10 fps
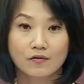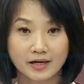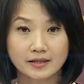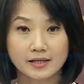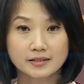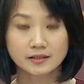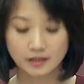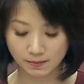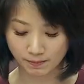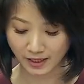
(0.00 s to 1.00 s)
Recognising
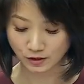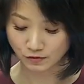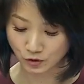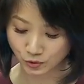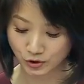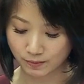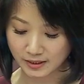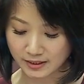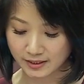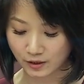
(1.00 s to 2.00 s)
the impact of social
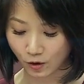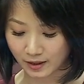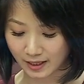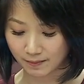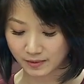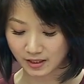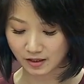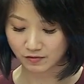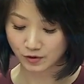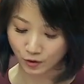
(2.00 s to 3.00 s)
media and online
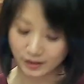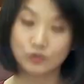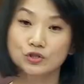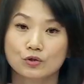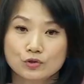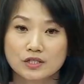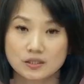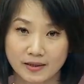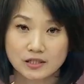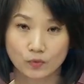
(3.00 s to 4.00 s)
behaviour on our
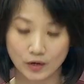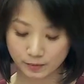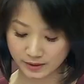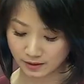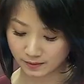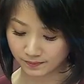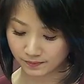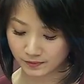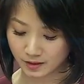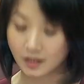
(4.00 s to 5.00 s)
children's mental well-being,
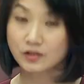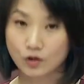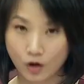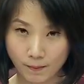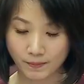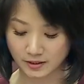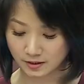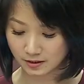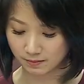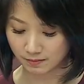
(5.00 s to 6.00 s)
the COMPASS
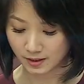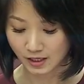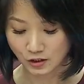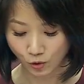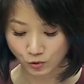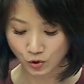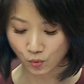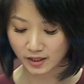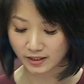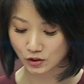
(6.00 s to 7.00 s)
team is also
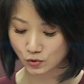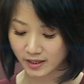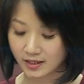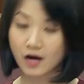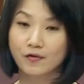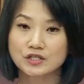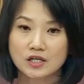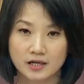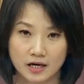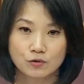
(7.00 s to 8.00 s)
working to encourage
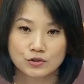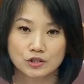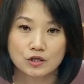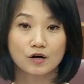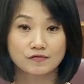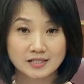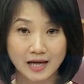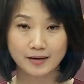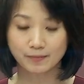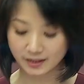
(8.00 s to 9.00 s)
a culture of
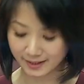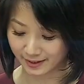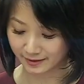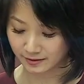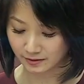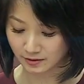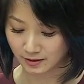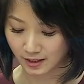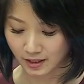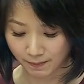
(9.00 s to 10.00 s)
cyber kindness
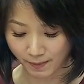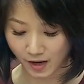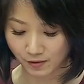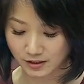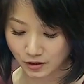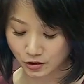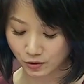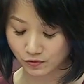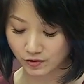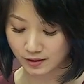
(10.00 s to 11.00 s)
in parents and
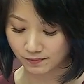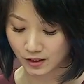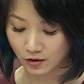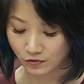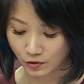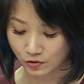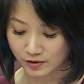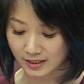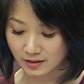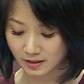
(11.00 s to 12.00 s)
children through
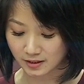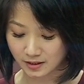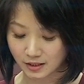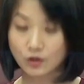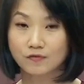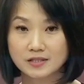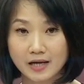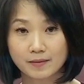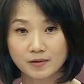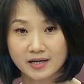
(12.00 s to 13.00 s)
creating a set of
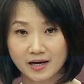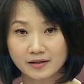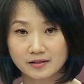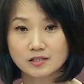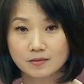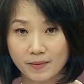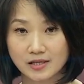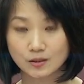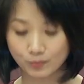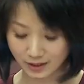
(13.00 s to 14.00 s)
cyber kindness
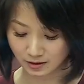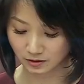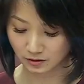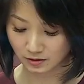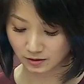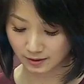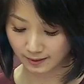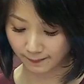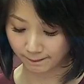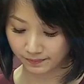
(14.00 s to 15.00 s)
best practices.